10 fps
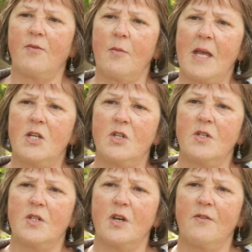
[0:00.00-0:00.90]
Information
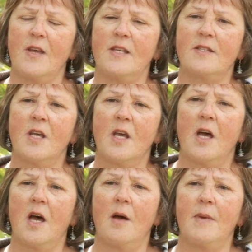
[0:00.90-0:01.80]
Service.
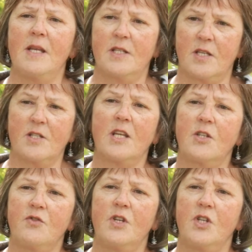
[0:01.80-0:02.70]
It's a
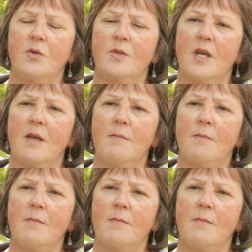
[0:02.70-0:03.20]
statutory duty.